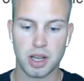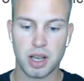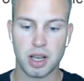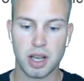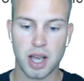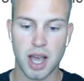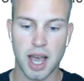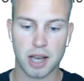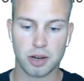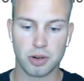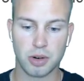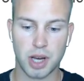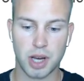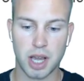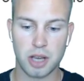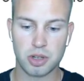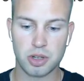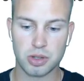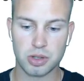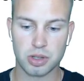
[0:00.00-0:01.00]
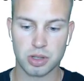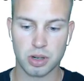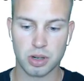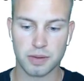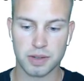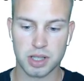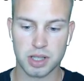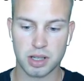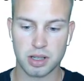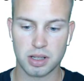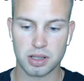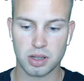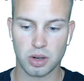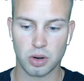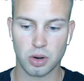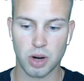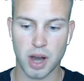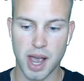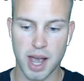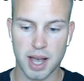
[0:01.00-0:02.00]
aggregation services,
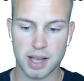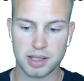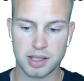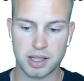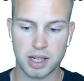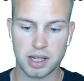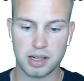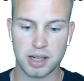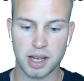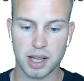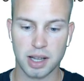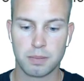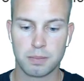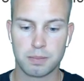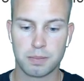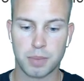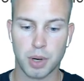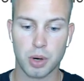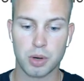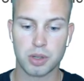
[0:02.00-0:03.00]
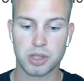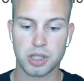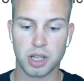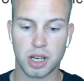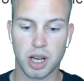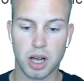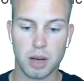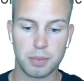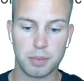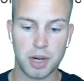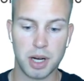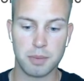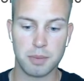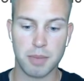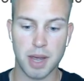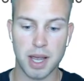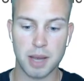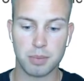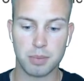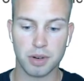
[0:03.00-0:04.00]
or ads detailing perks a company
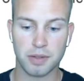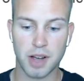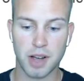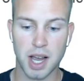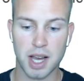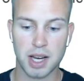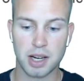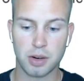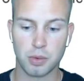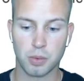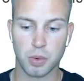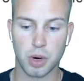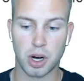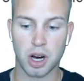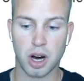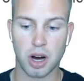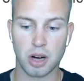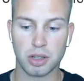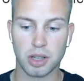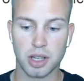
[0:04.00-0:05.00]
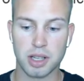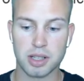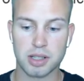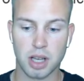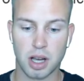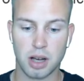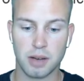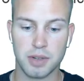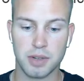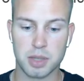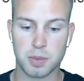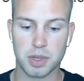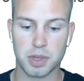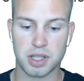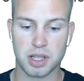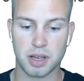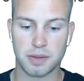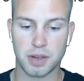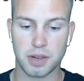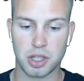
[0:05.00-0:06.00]
may provide regardless of a
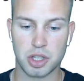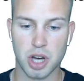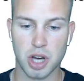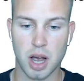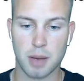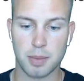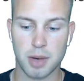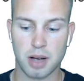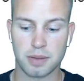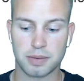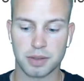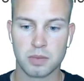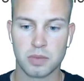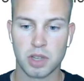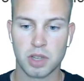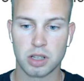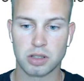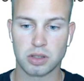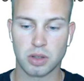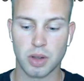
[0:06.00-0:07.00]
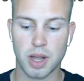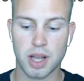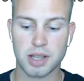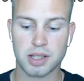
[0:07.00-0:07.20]
specific job offer. So that's